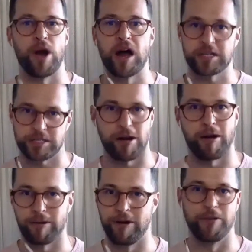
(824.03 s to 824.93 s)
rock
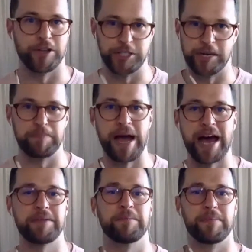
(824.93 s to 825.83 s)
star on the gym
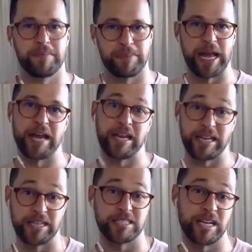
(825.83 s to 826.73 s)
mat, but had
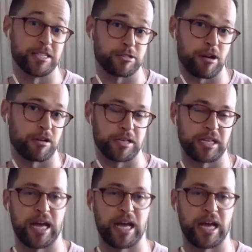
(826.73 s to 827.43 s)
ADHD and struggled in